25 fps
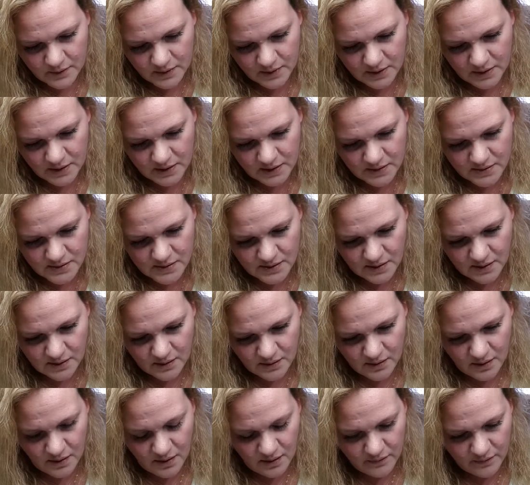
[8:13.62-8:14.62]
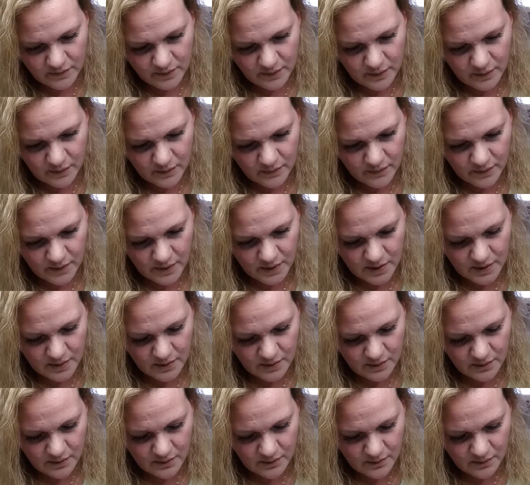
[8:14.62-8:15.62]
that has like a cover over it.